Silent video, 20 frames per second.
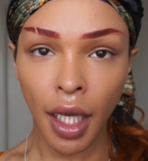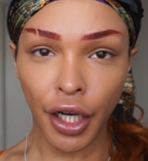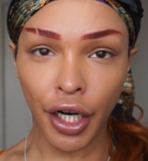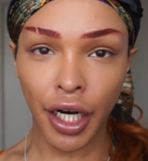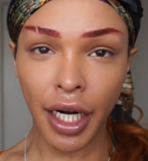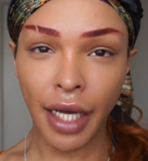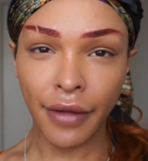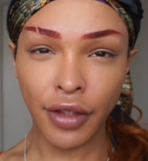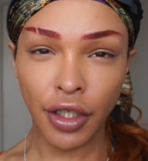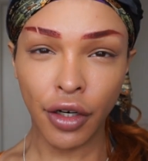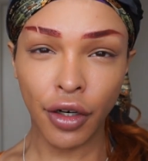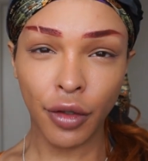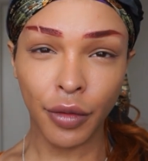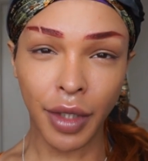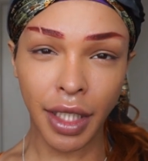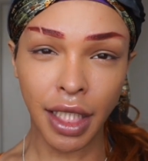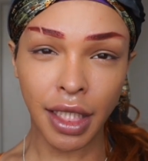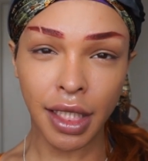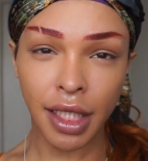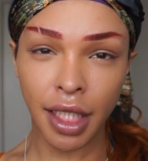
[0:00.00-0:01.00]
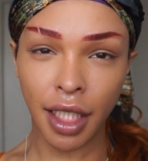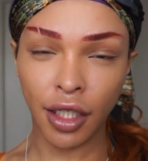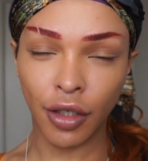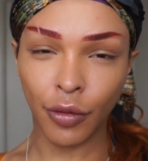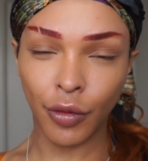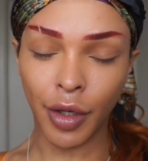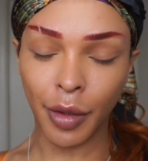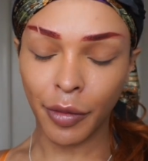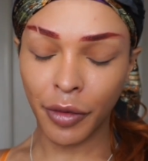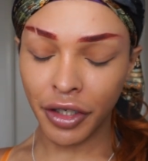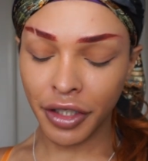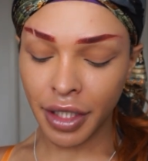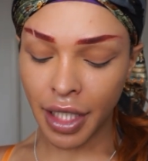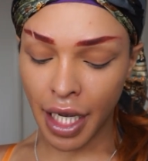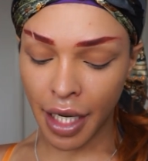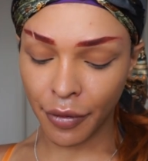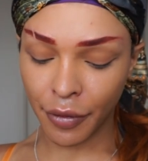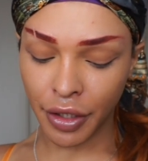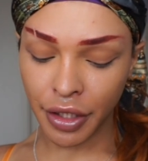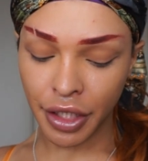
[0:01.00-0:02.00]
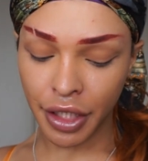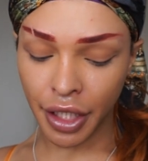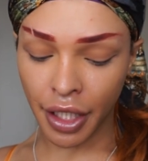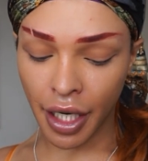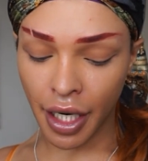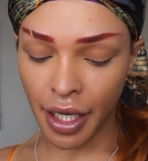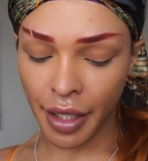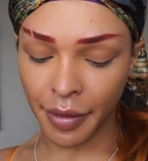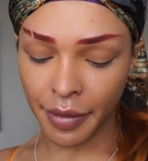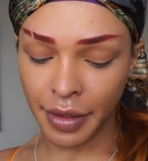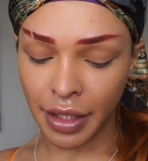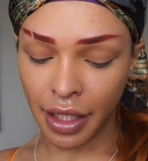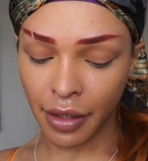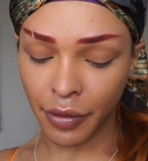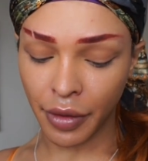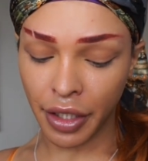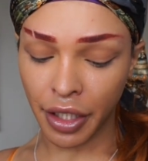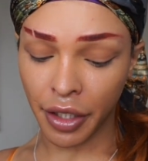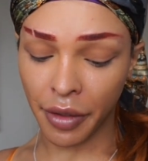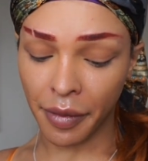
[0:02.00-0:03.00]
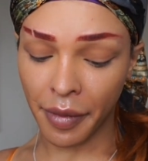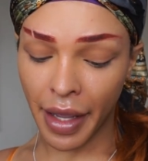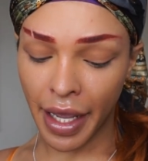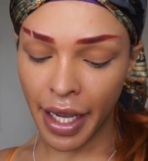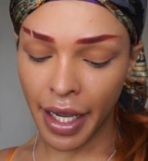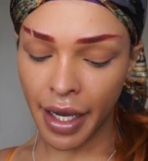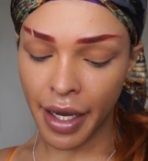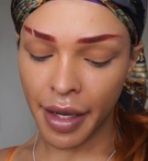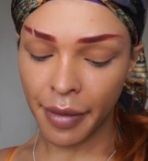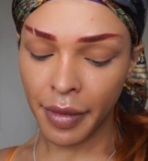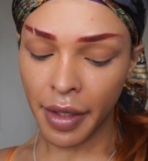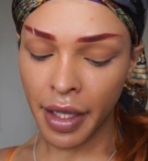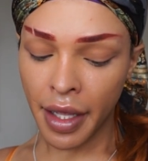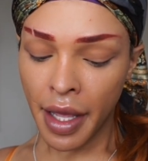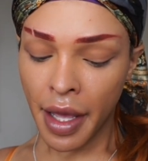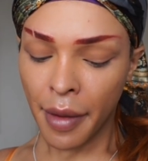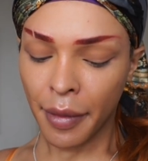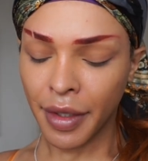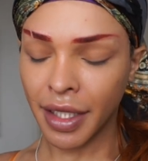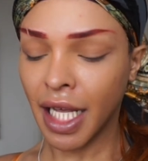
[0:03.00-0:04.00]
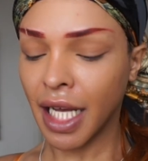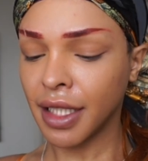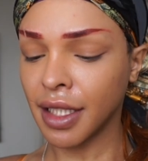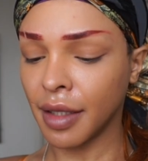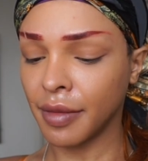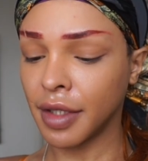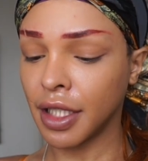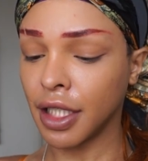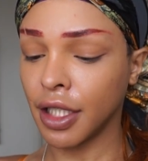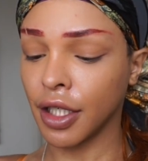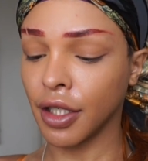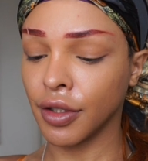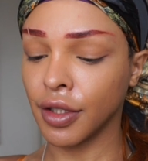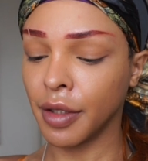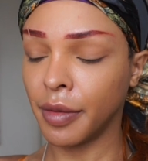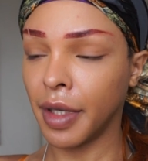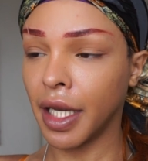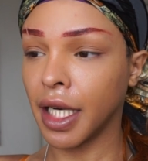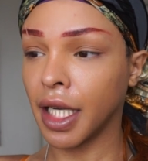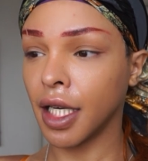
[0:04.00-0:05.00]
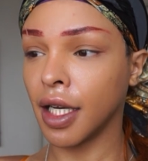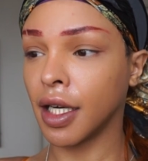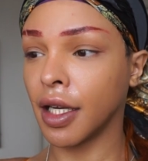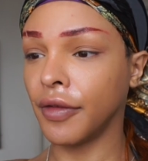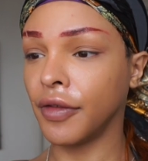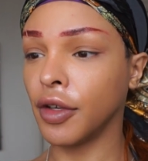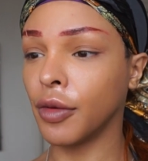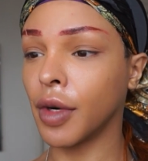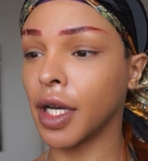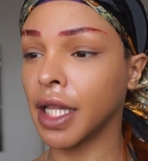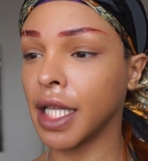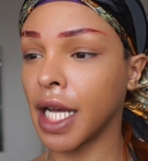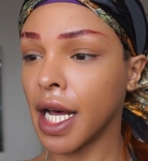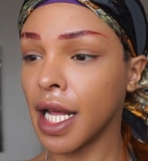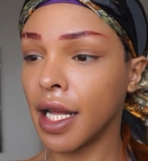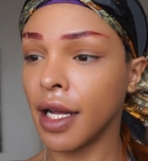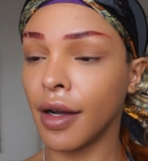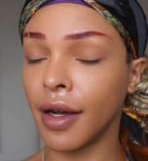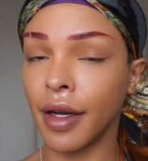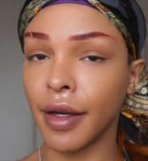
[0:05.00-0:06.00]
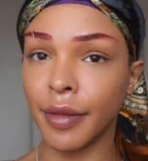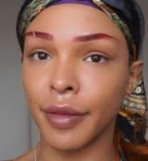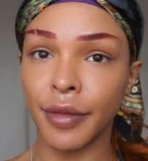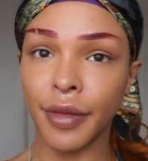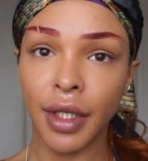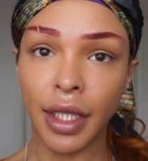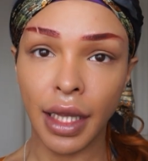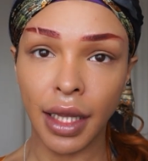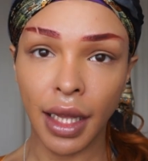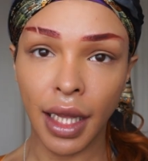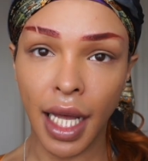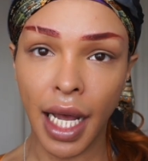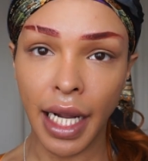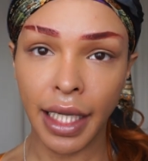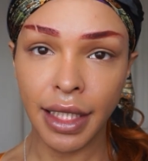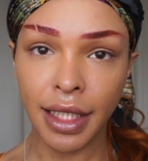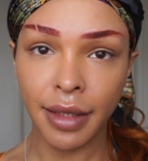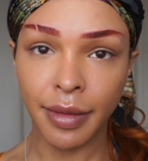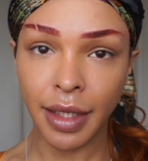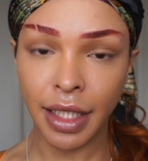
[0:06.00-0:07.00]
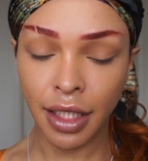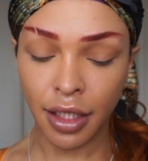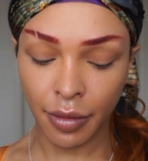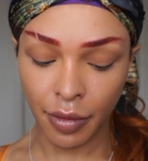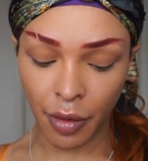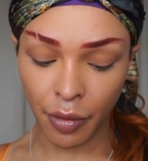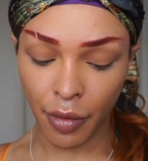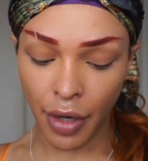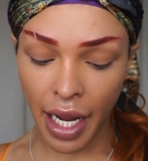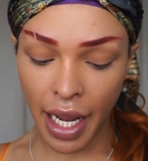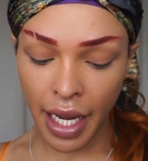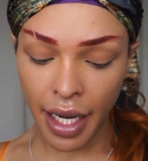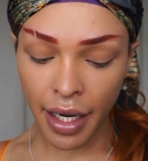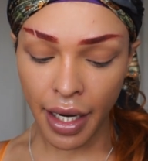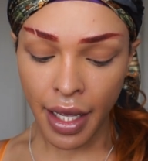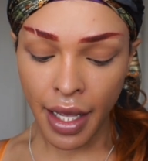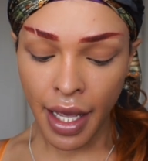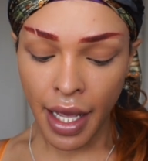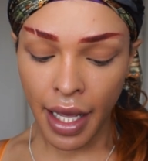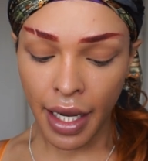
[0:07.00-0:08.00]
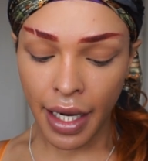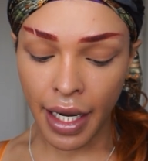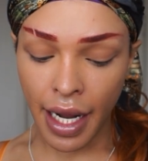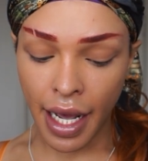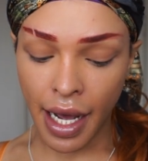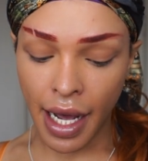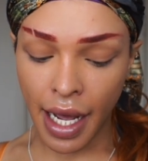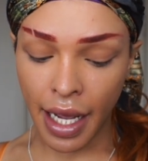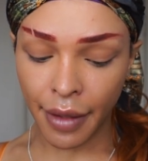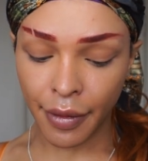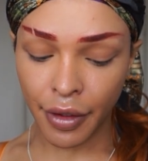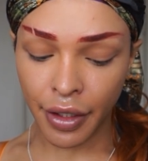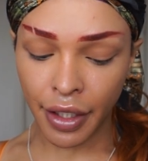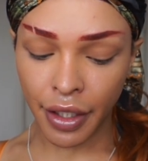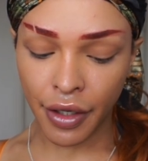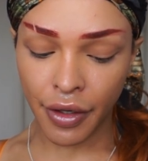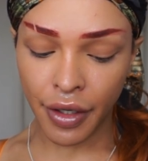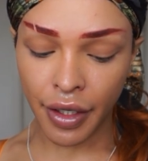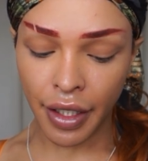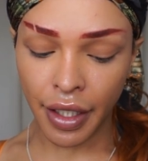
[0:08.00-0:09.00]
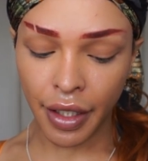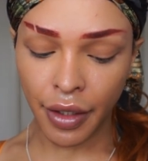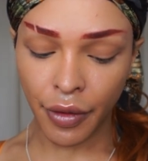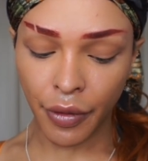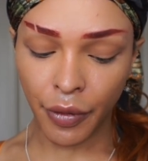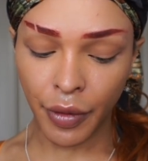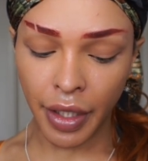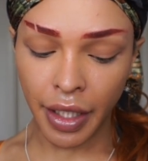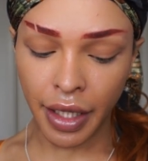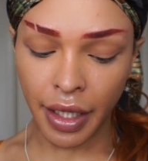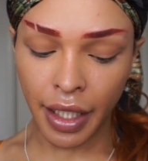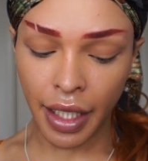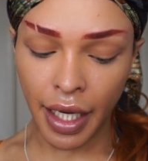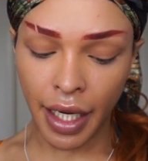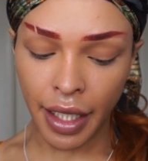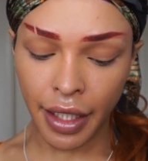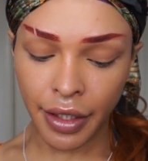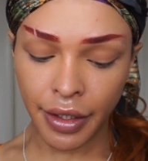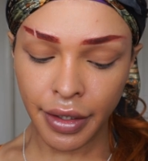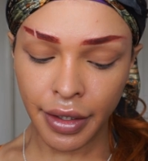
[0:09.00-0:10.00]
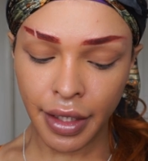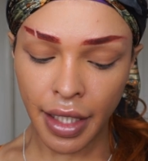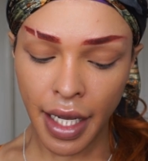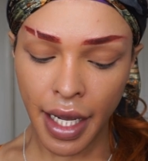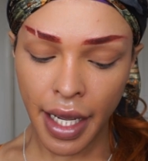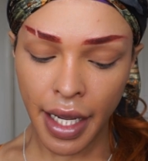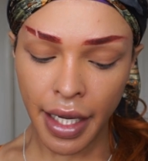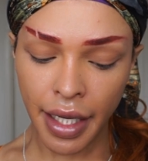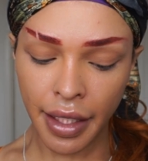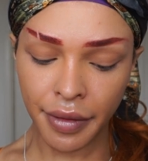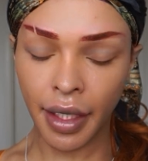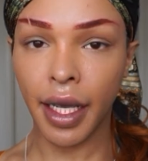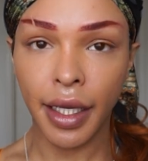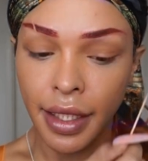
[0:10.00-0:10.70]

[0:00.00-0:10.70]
You're gonna have to go in with concealer one more time once you're done with your makeup. But that's up to you, depending on if you want that line to be super bright. Now I'm gonna go in with the other side.